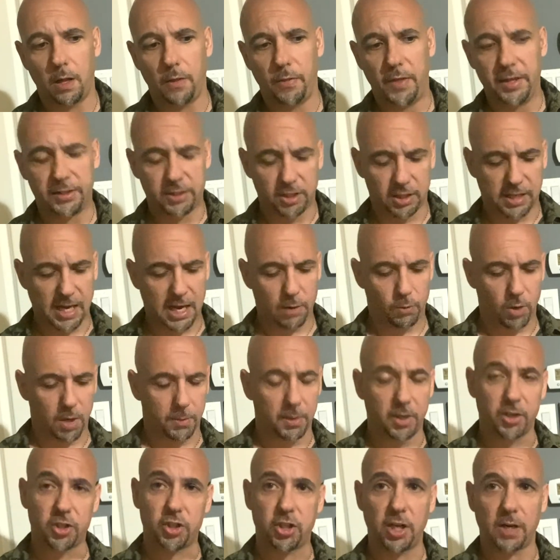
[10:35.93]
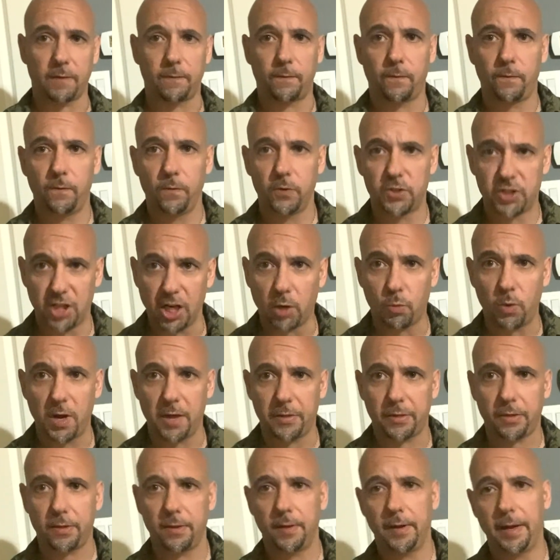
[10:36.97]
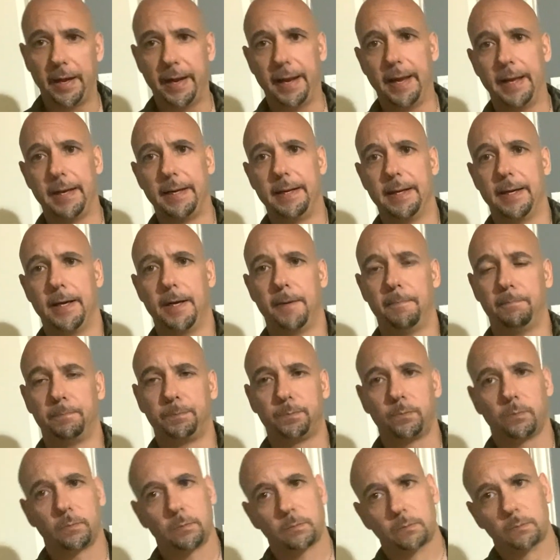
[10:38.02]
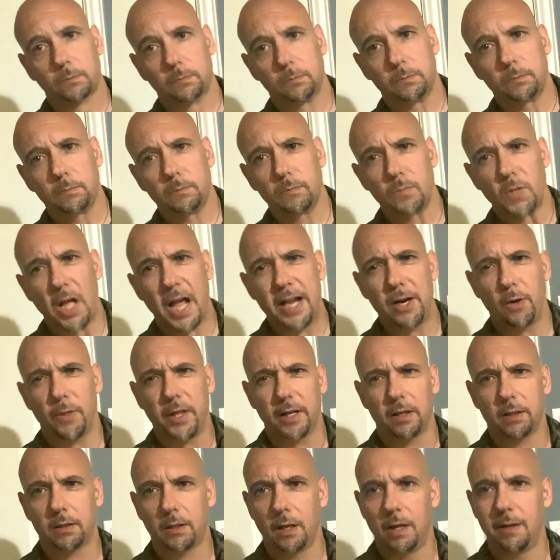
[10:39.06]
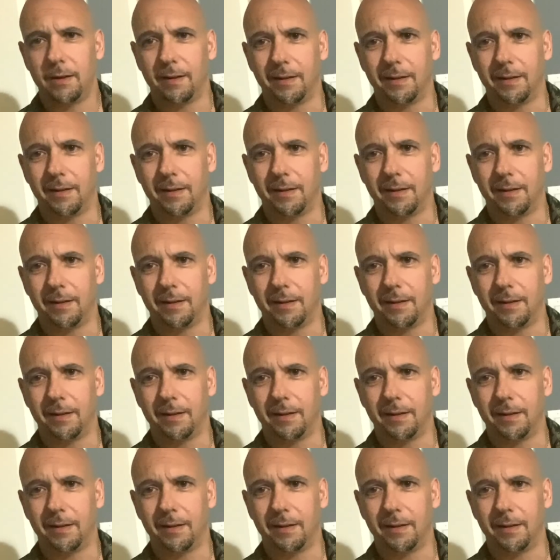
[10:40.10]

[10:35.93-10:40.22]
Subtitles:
This is kind of what I'm going to stick with, and I know that